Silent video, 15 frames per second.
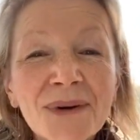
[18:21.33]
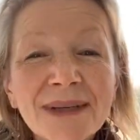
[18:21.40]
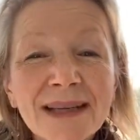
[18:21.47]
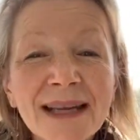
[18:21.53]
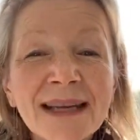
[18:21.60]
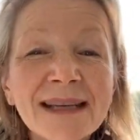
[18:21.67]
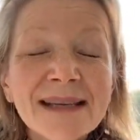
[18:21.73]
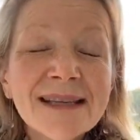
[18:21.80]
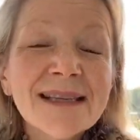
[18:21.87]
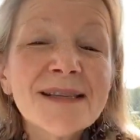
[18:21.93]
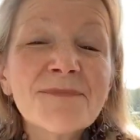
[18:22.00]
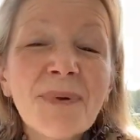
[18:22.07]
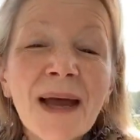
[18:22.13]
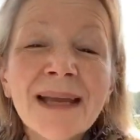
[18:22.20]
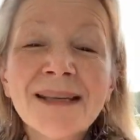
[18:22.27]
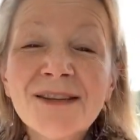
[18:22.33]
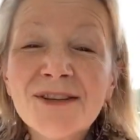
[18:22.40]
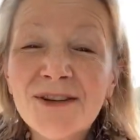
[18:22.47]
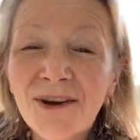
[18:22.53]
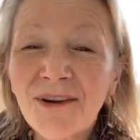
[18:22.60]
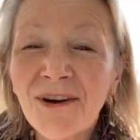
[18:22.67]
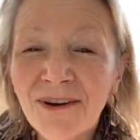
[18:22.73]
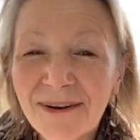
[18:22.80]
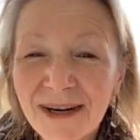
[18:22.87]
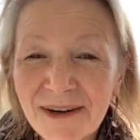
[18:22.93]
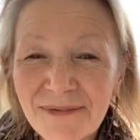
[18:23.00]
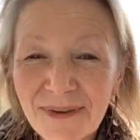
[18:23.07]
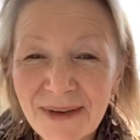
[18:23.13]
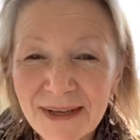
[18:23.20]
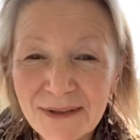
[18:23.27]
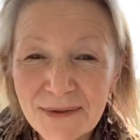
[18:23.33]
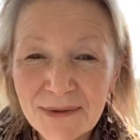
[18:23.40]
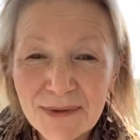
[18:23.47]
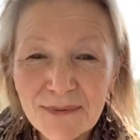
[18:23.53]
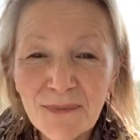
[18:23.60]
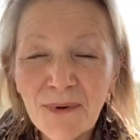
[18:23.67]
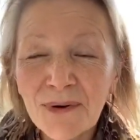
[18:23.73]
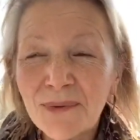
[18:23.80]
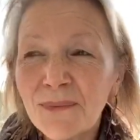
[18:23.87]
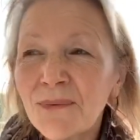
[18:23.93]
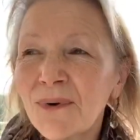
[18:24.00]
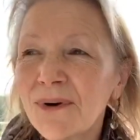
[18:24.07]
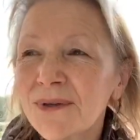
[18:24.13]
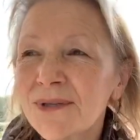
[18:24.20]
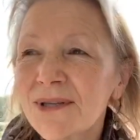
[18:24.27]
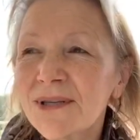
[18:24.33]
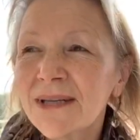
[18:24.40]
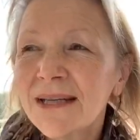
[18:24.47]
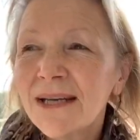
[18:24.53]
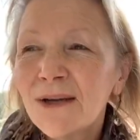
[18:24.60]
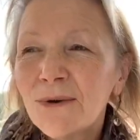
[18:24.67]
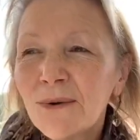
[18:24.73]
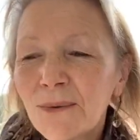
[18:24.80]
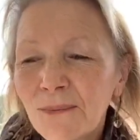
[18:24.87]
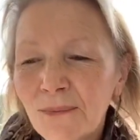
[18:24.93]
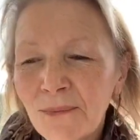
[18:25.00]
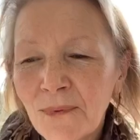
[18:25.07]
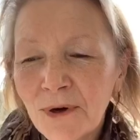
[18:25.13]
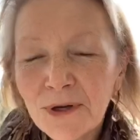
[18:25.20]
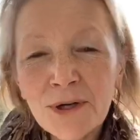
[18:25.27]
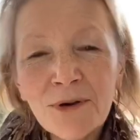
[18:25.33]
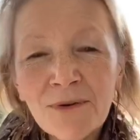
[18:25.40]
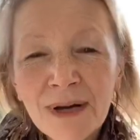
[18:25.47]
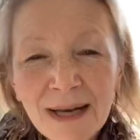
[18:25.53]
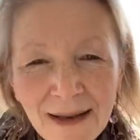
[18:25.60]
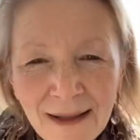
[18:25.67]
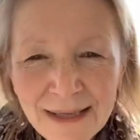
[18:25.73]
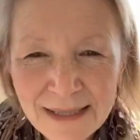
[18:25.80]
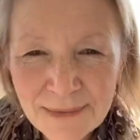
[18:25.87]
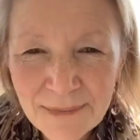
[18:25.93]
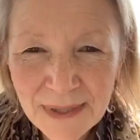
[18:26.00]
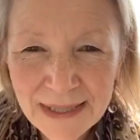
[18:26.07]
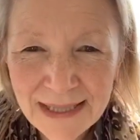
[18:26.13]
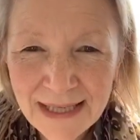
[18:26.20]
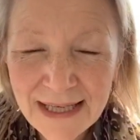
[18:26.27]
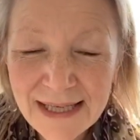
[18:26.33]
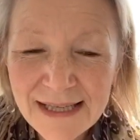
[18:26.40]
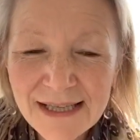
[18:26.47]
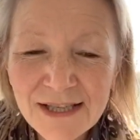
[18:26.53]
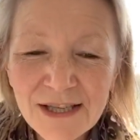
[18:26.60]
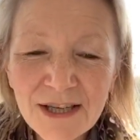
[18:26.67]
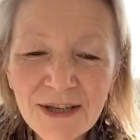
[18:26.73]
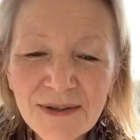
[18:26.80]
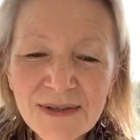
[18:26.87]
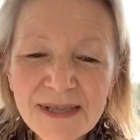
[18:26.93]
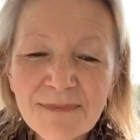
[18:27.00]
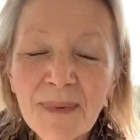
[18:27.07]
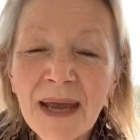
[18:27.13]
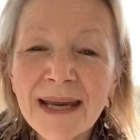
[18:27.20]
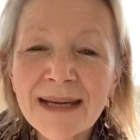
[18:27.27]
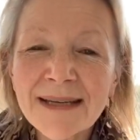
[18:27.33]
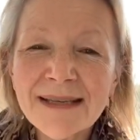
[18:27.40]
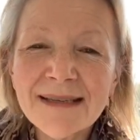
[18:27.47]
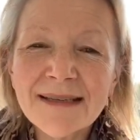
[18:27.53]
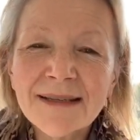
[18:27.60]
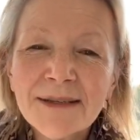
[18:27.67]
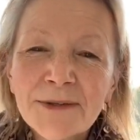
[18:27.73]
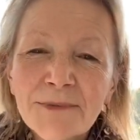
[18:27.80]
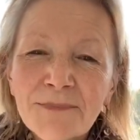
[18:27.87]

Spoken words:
expands your auric field, what your alignment is to your space,